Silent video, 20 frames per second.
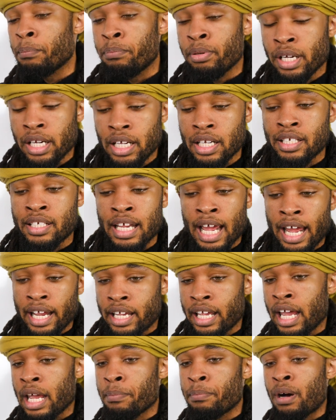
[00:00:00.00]
being a
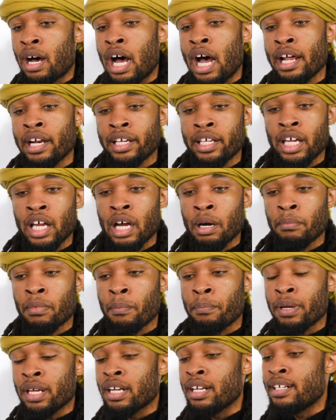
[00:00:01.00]
decade behind the
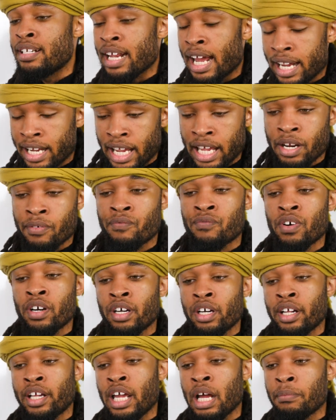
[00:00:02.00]
camera, being a decade in front
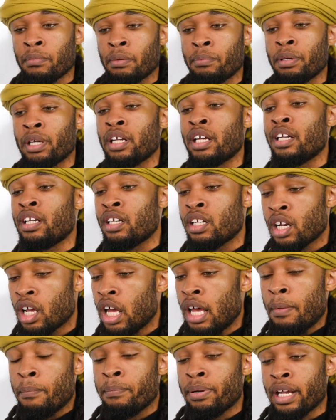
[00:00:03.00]
of the camera,
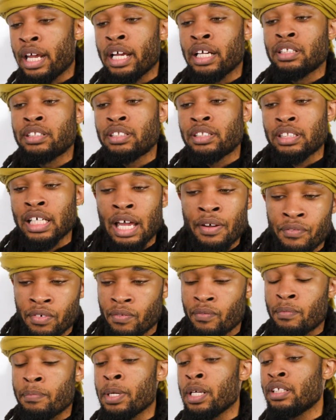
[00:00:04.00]
being
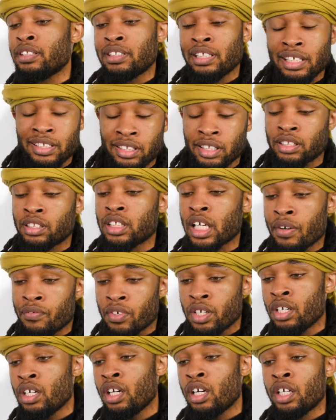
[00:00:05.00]
6 to
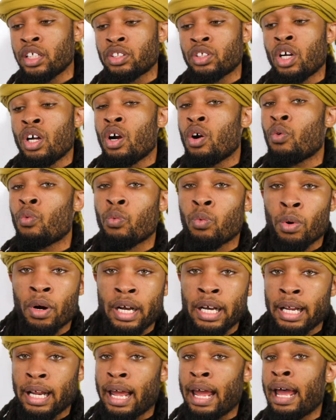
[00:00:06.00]
7 years
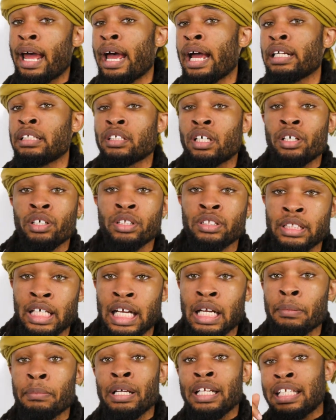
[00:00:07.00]
running ads,
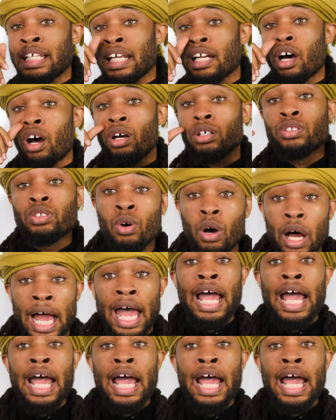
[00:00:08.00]
understanding, and then also